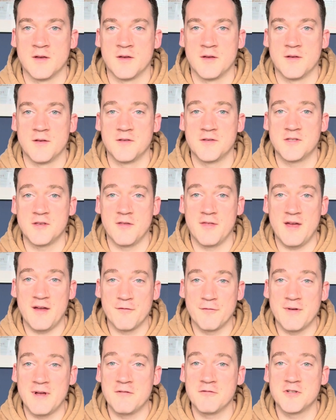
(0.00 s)
So
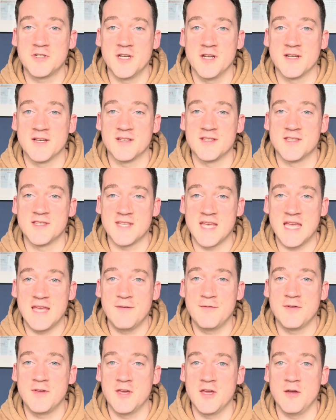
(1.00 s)
that voucher can
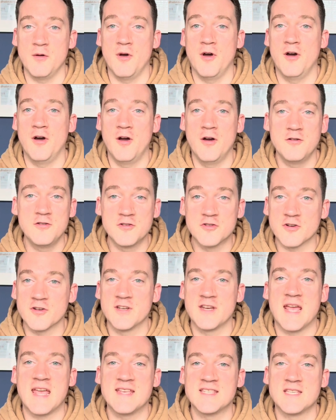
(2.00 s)
save you
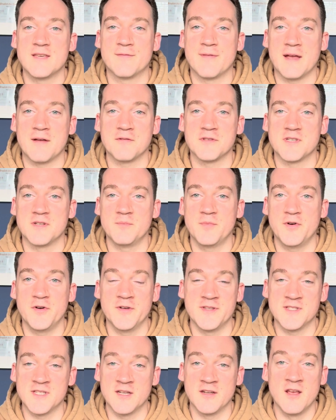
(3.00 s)
180,000
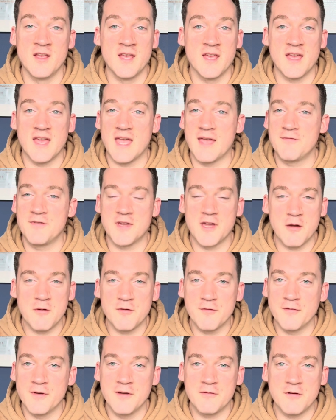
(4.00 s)
points, and if you're
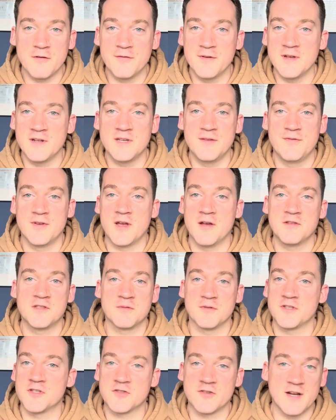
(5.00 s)
going further afield, if you go
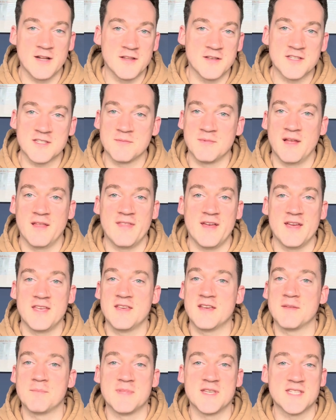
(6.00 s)
to Australia, something like that,
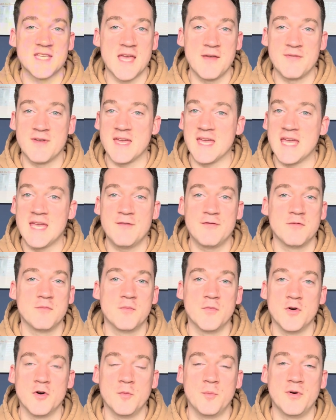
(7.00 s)
you could be saving even
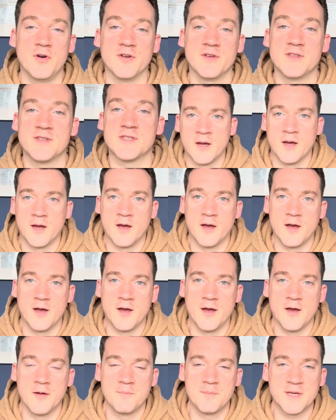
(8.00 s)
more points.
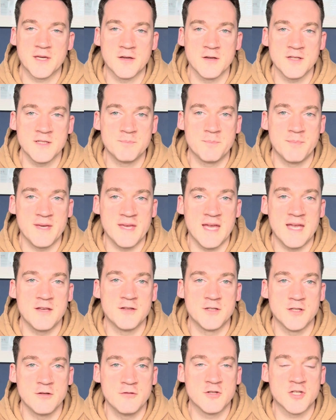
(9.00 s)
And because BA
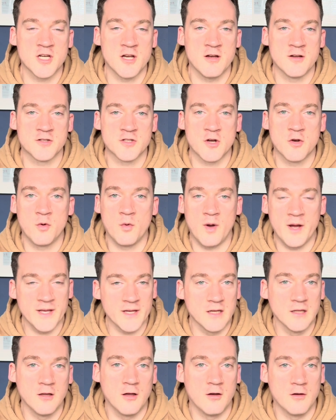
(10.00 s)
do charge
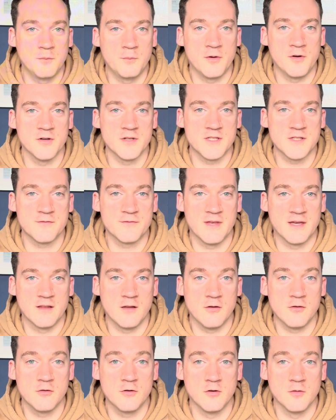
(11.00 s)
quite a lot of points for their
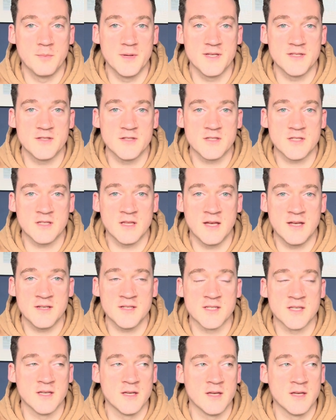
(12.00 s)
long-haul business class,